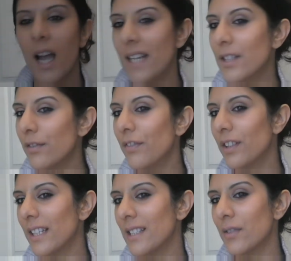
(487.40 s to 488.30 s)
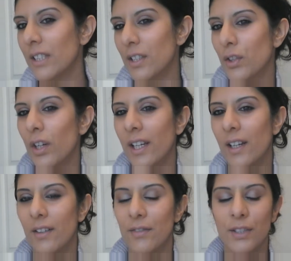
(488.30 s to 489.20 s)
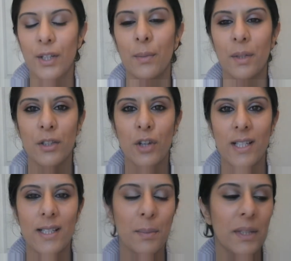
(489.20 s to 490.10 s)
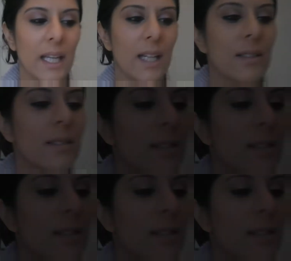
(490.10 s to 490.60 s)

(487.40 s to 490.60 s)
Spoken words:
I don't feel that's really strong enough, so I'm going to try something else.